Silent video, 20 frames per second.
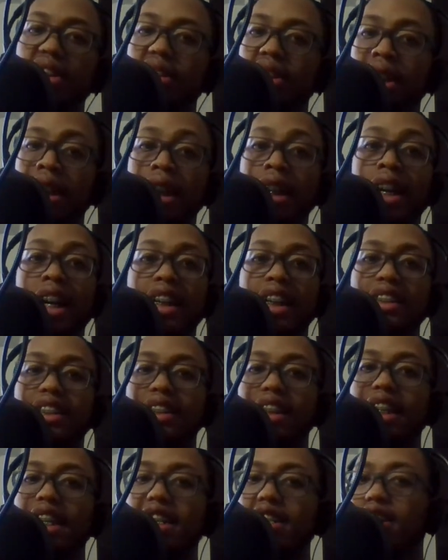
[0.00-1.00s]
And like I
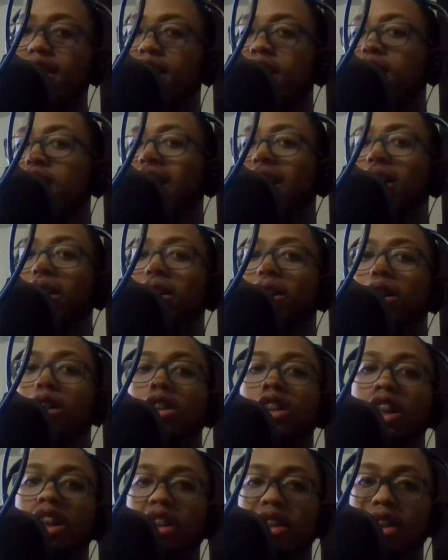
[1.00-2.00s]
said
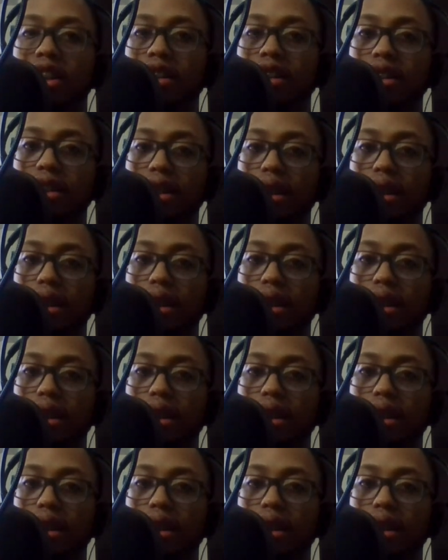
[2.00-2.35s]
earlier in this